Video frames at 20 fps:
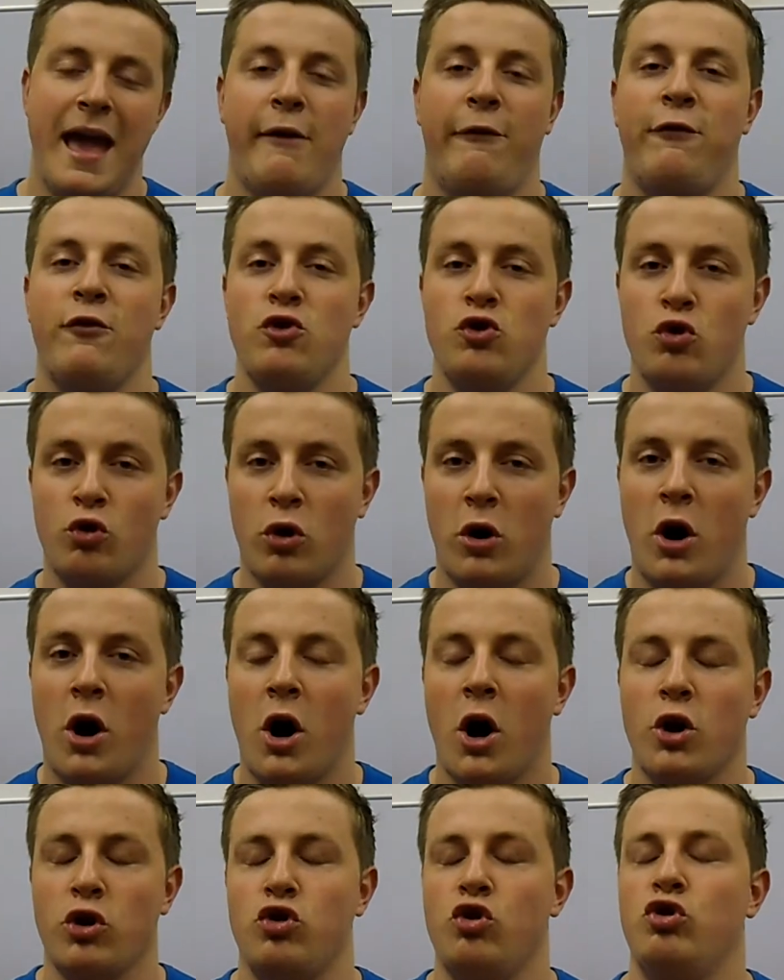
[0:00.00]
If in your
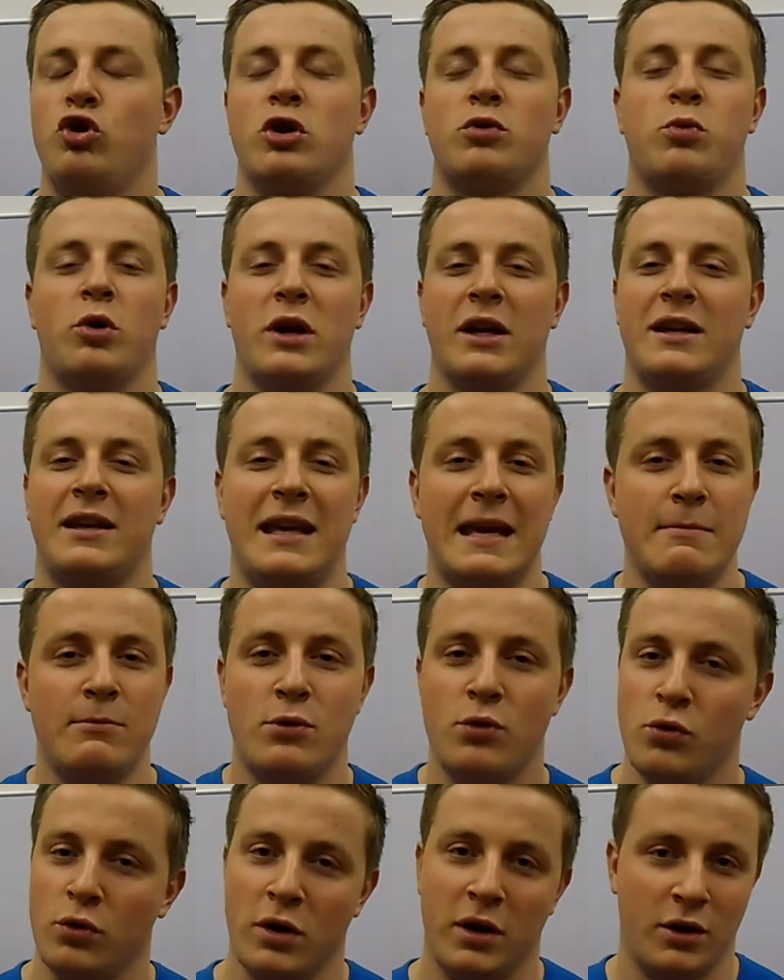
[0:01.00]
heart you just want to
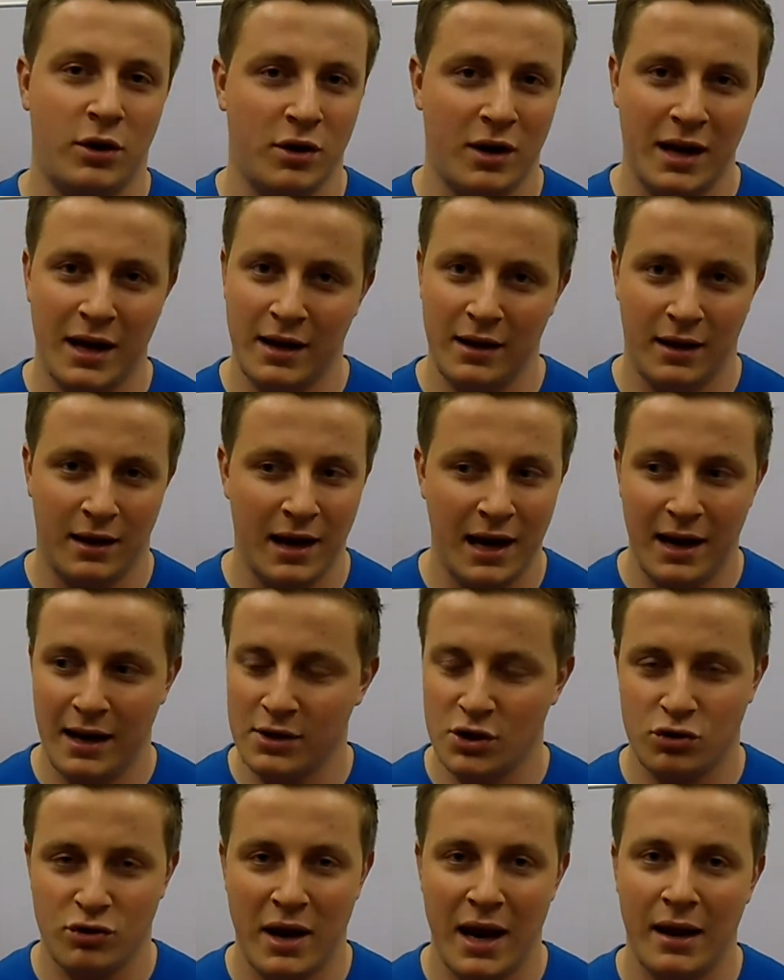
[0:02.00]
keep going and
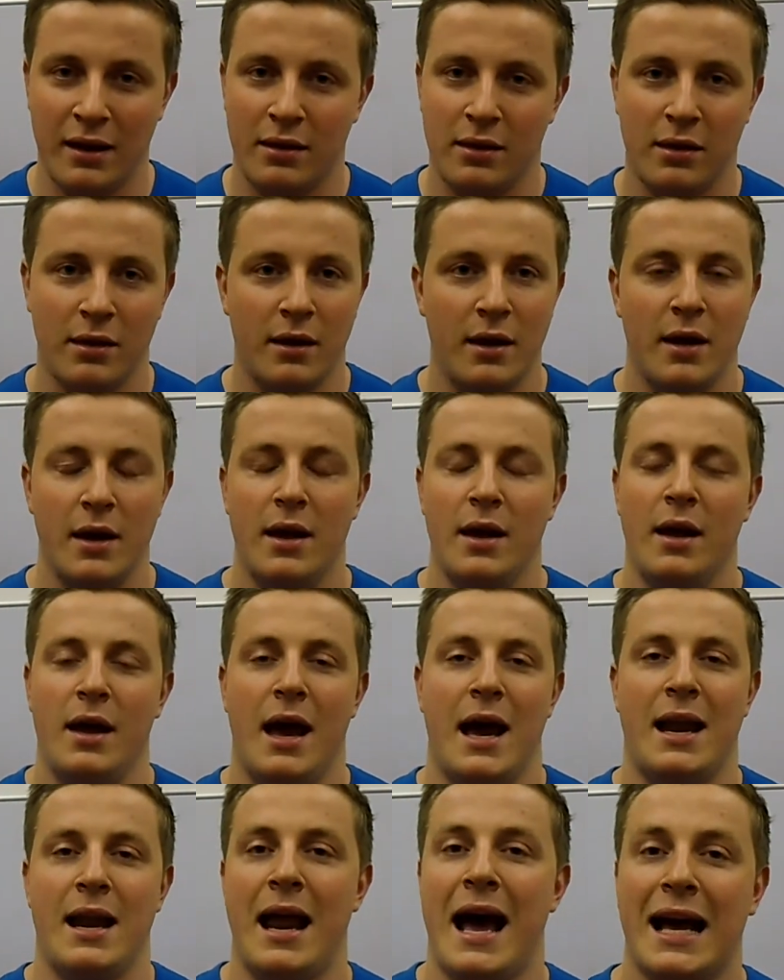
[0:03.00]
gaining strength,
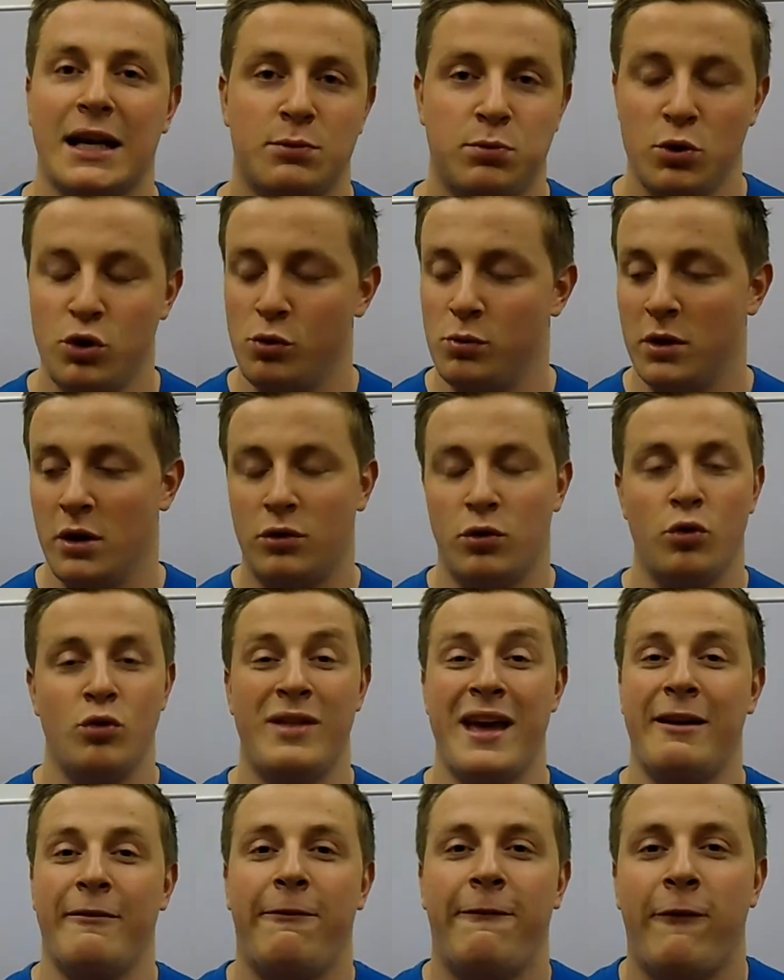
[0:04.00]
and that's what you want to
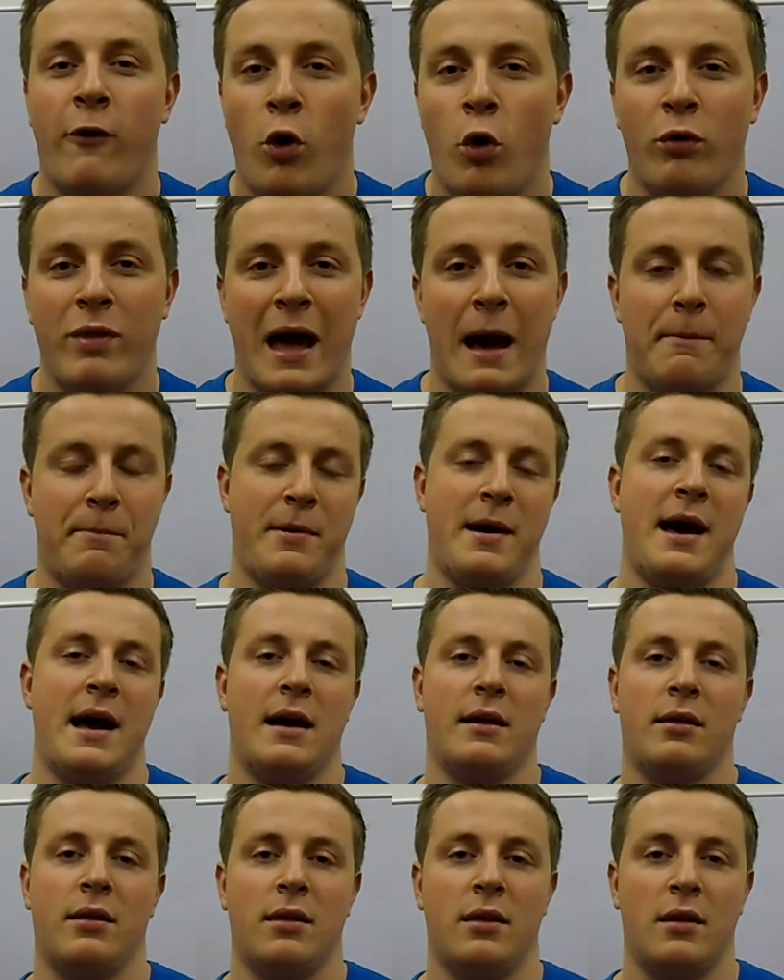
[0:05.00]
do, then follow that
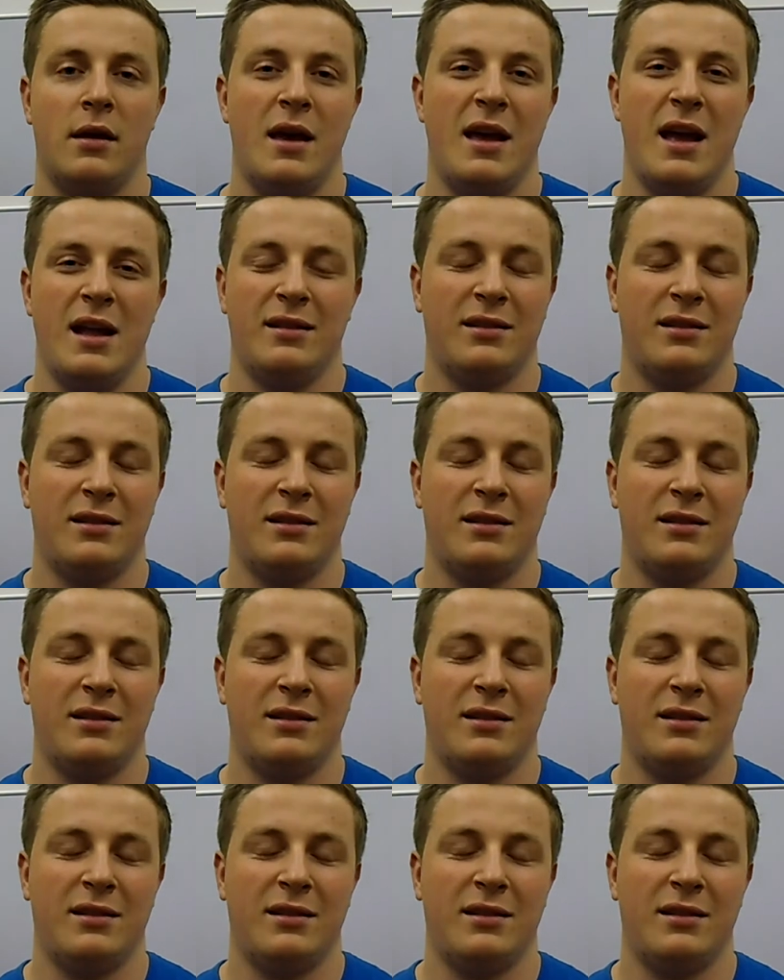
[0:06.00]
path.